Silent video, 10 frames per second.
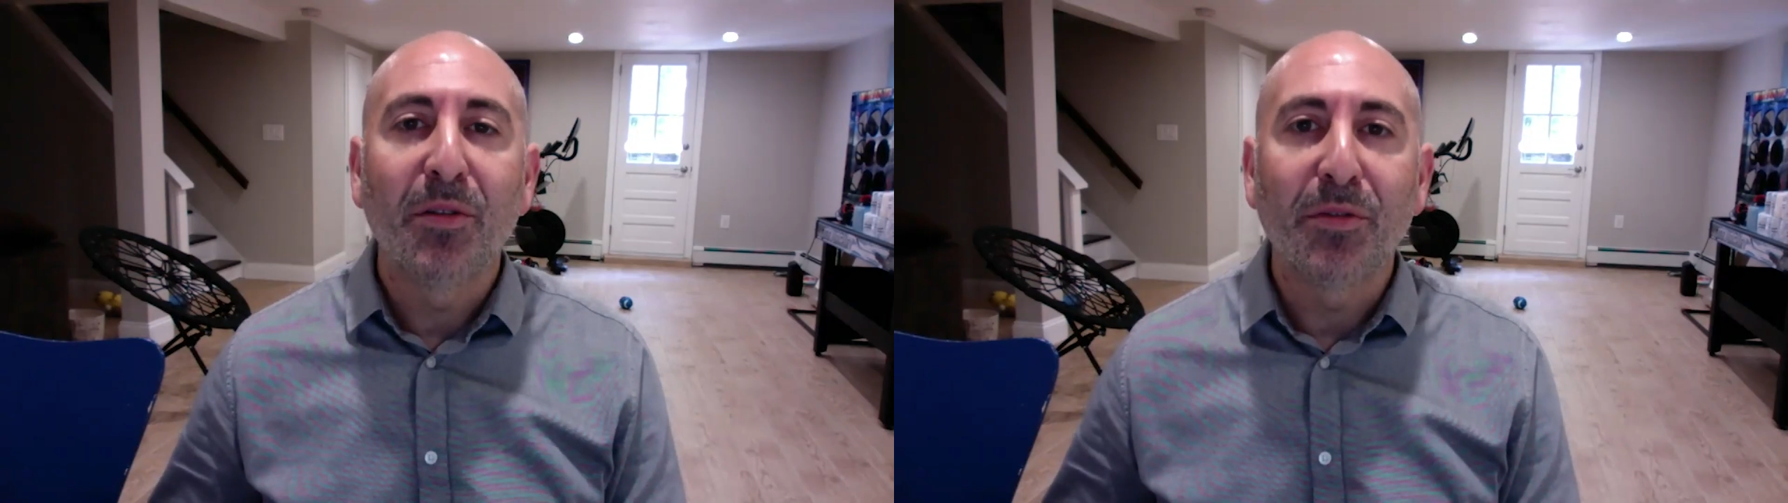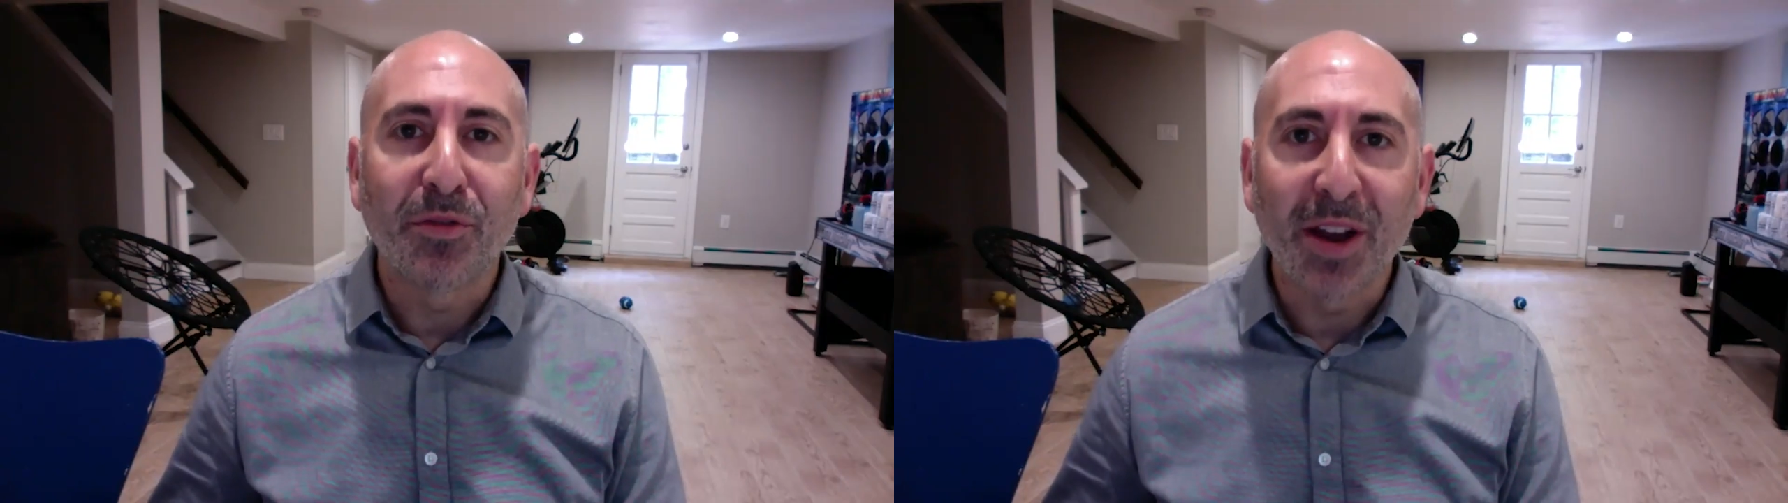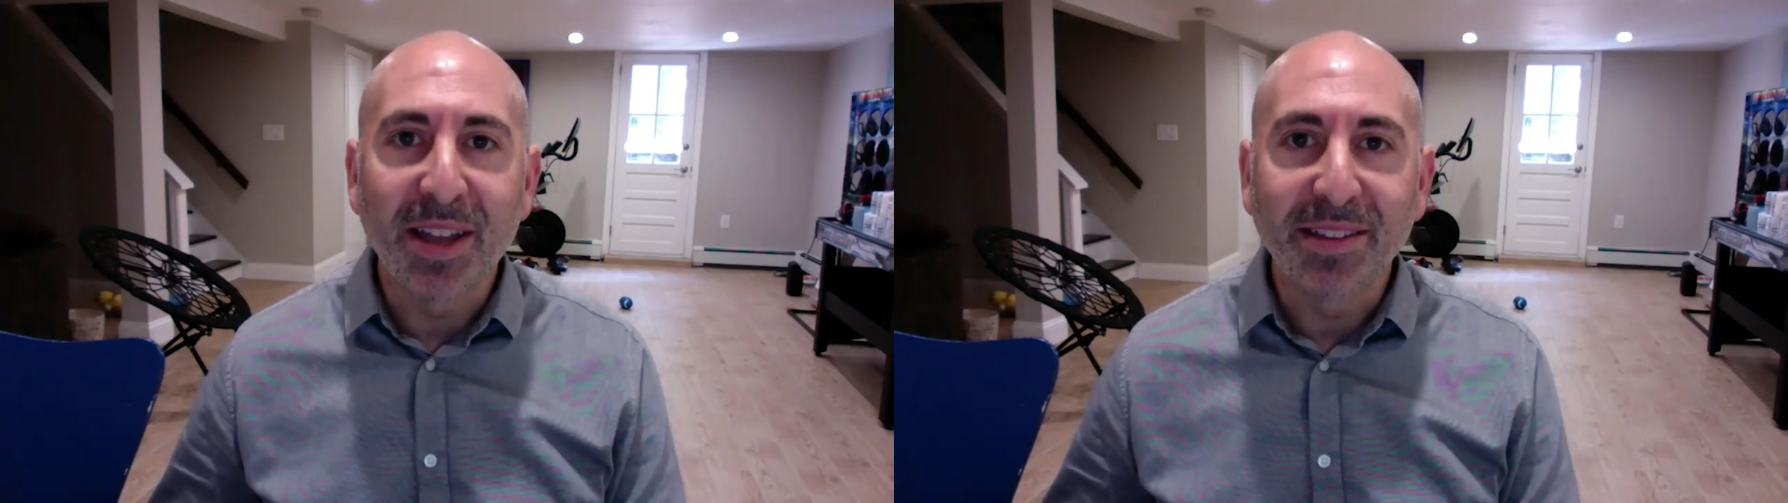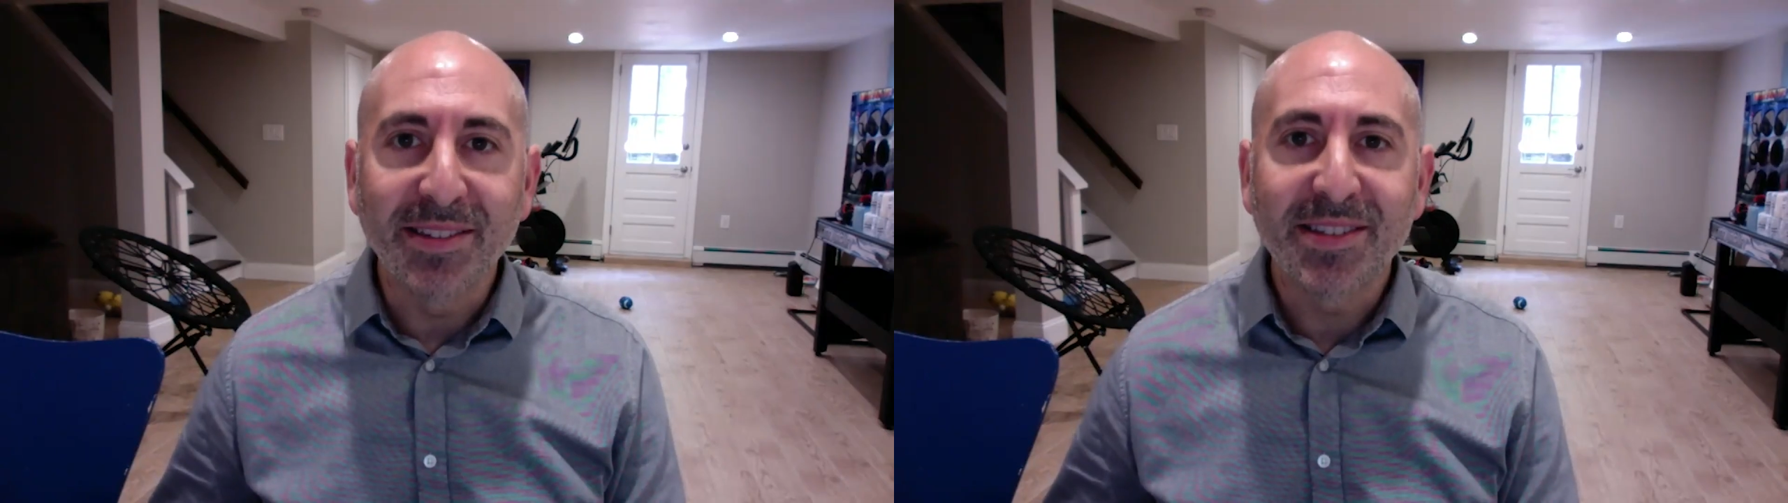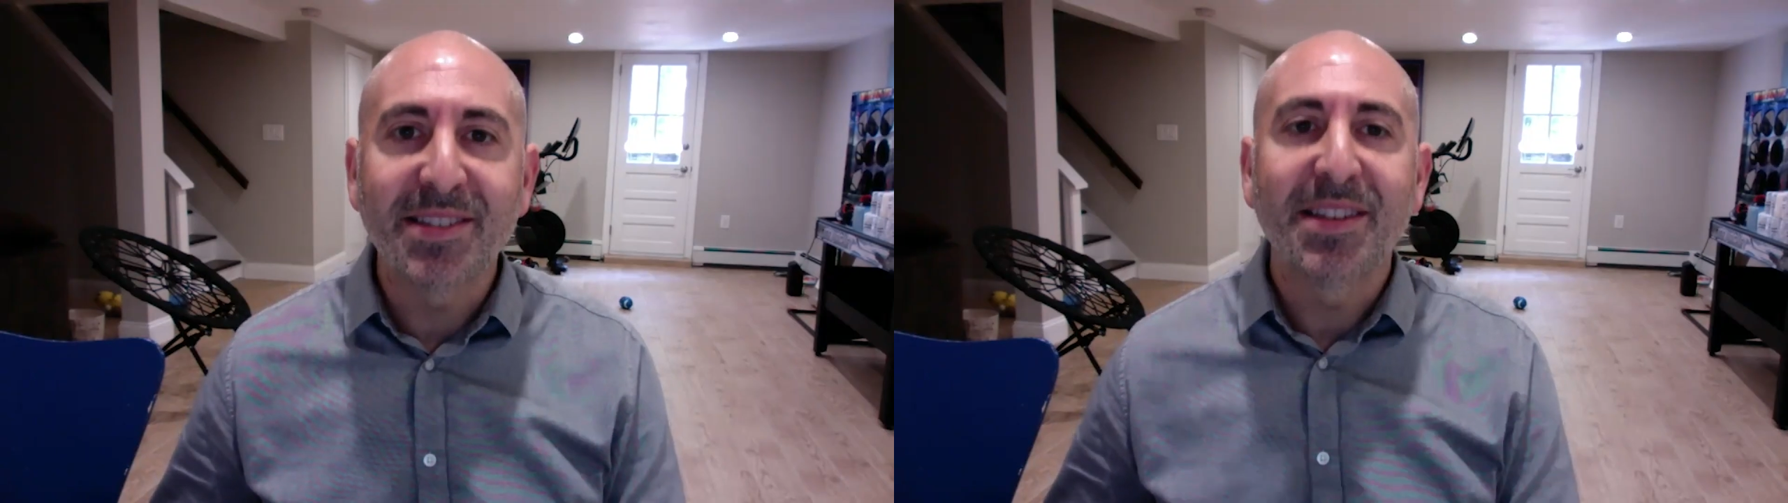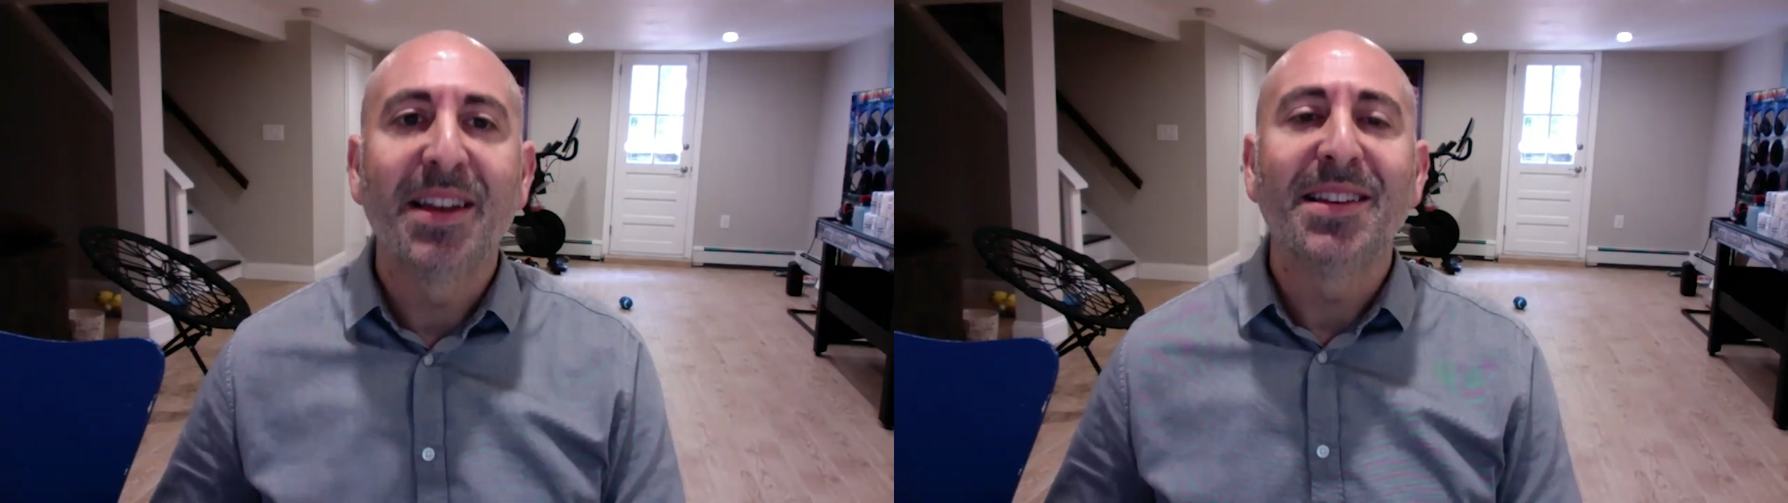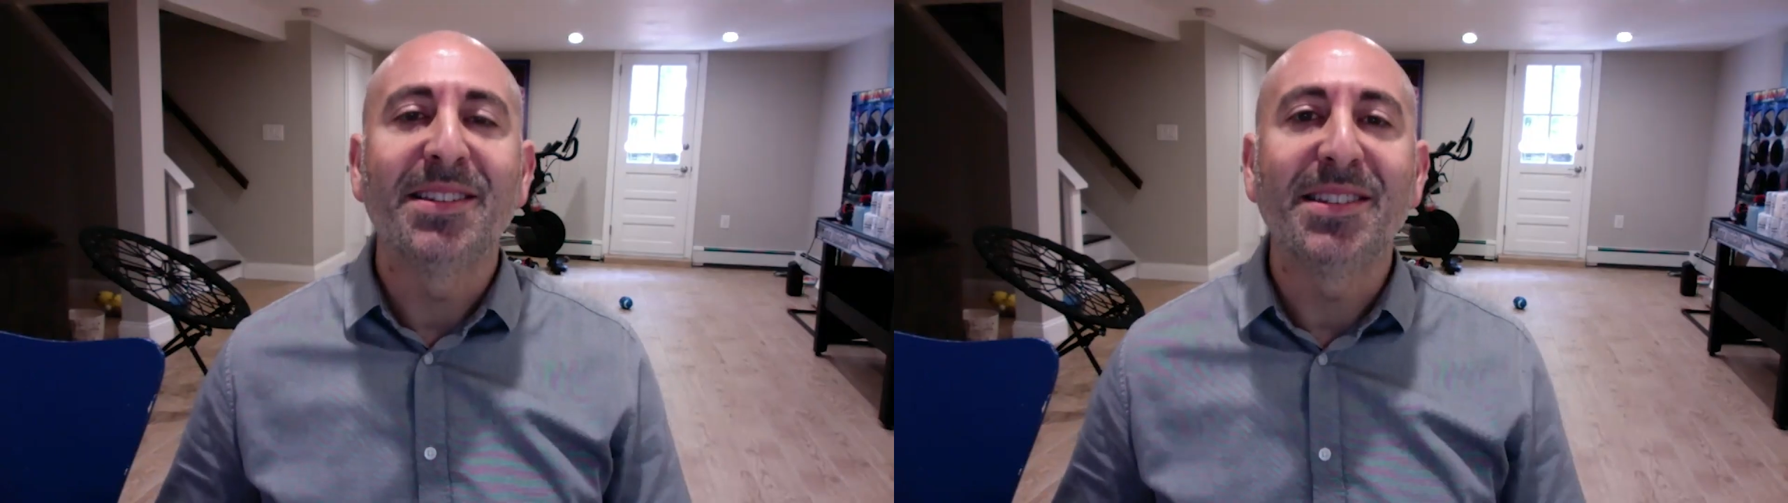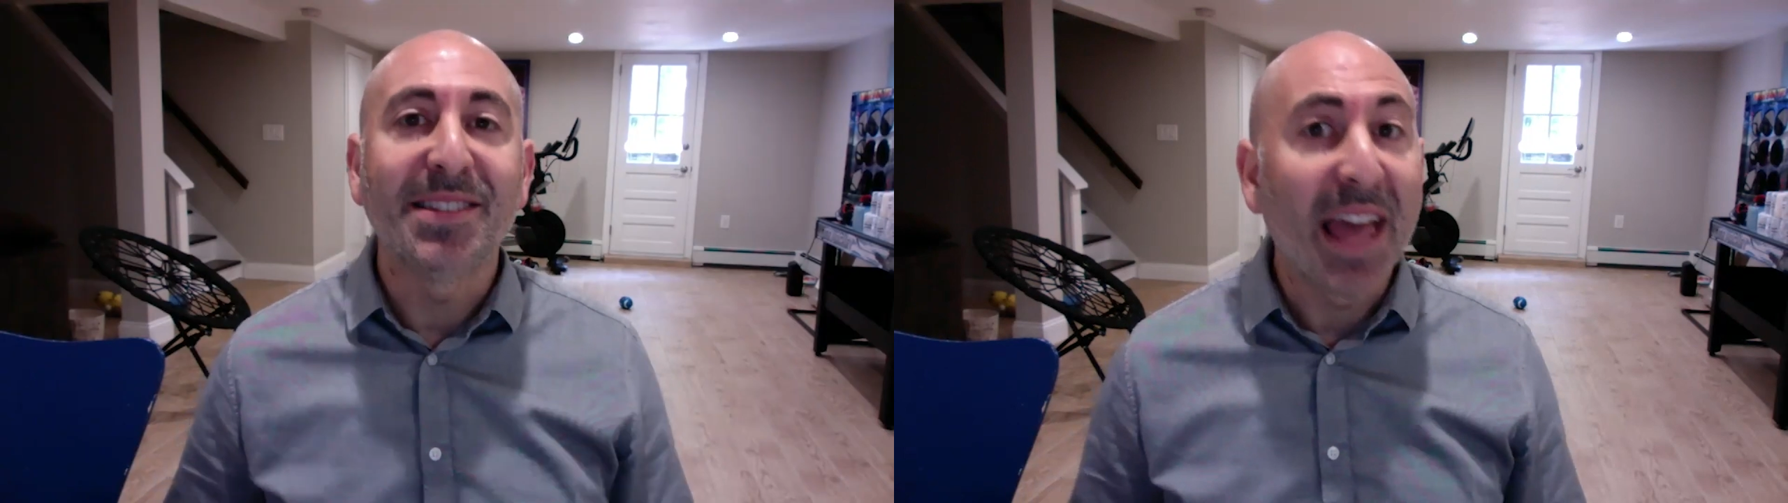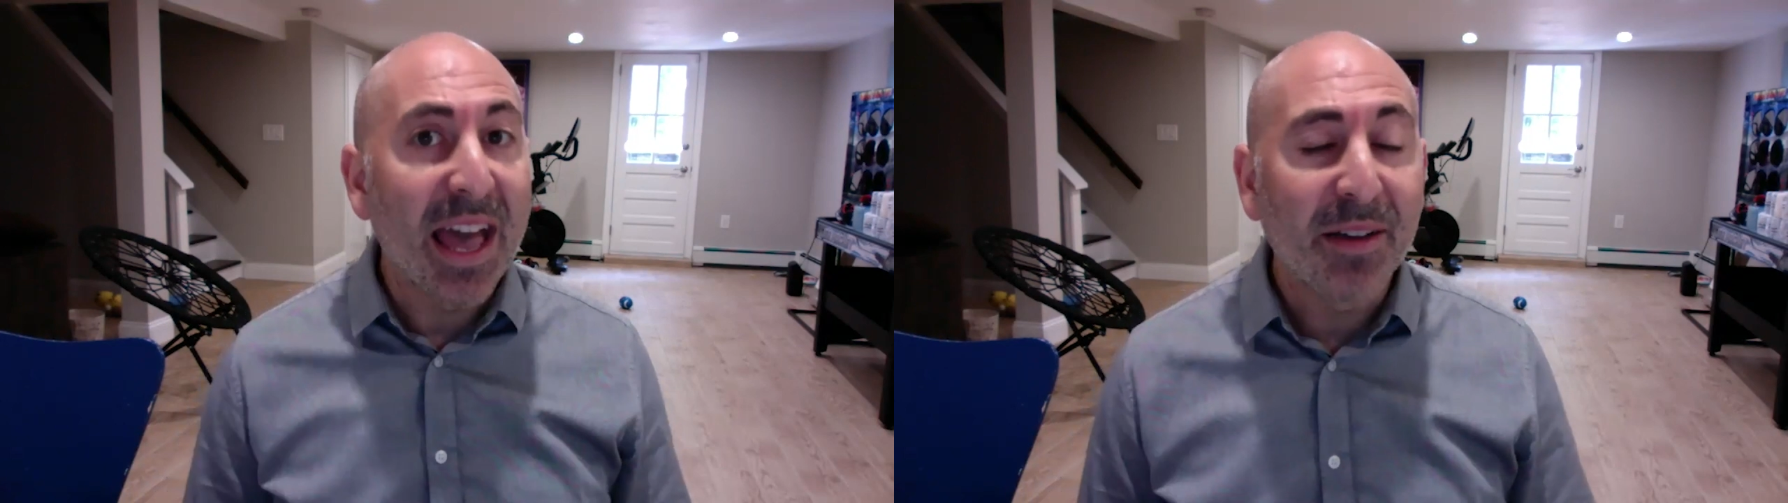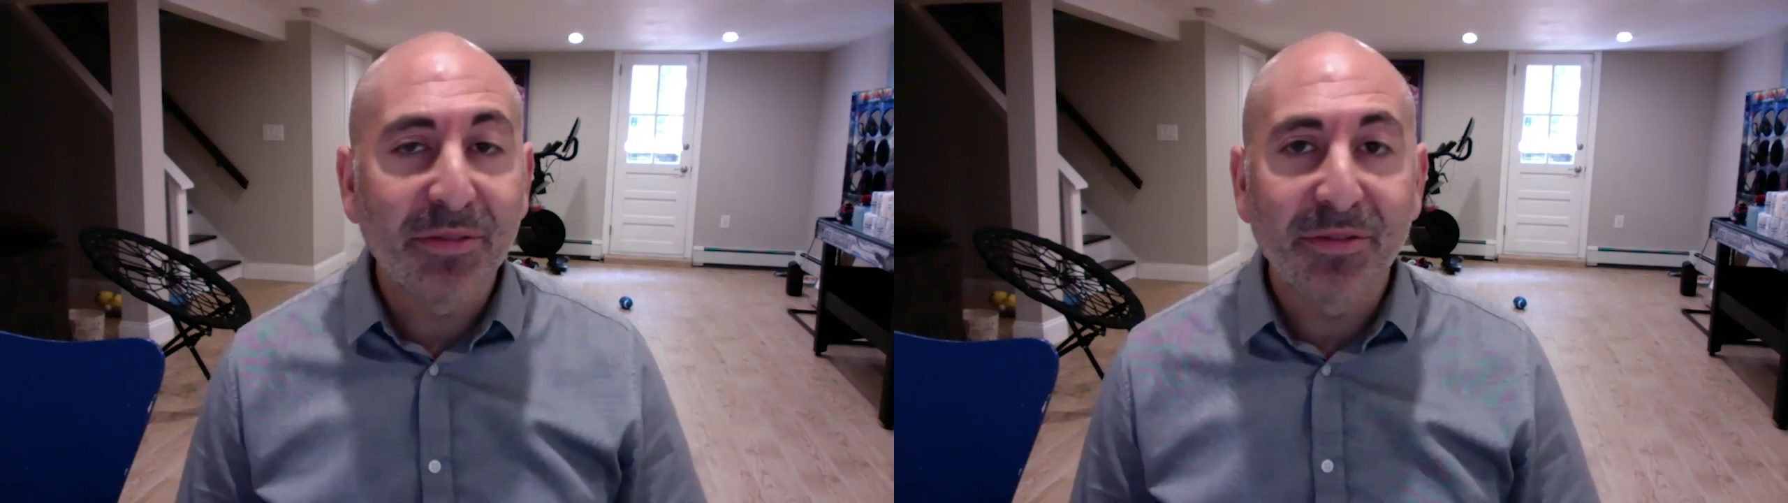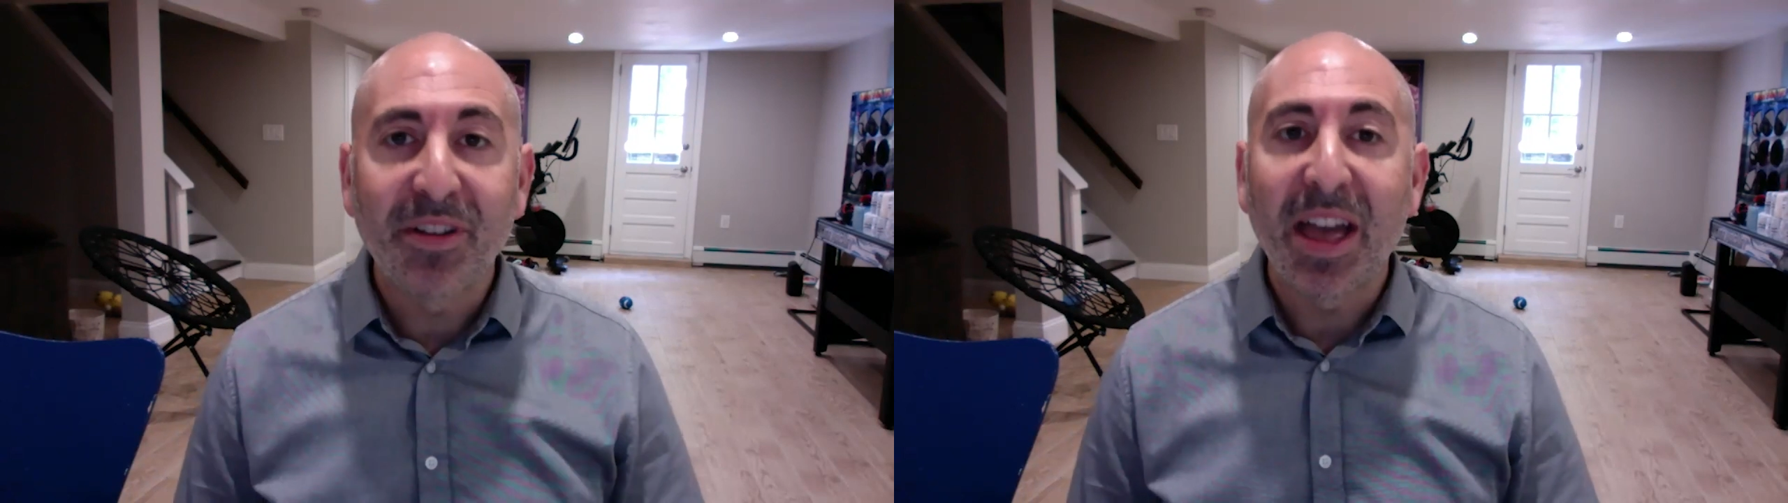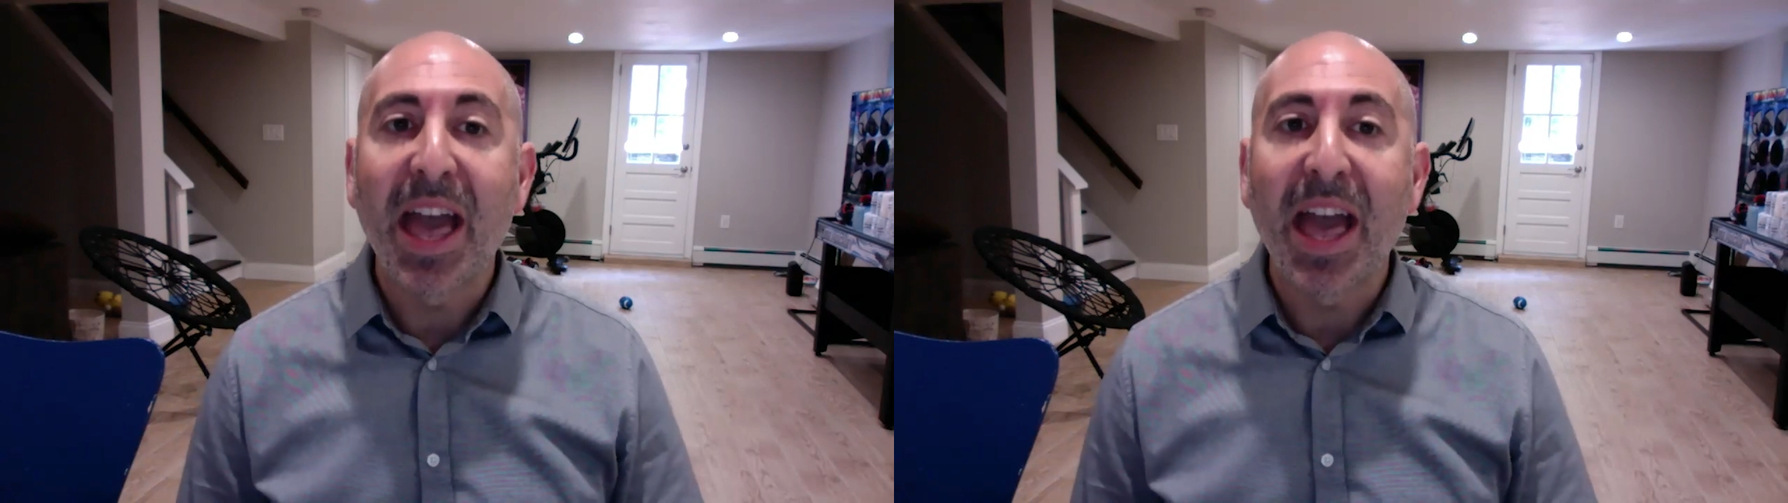friends, staff,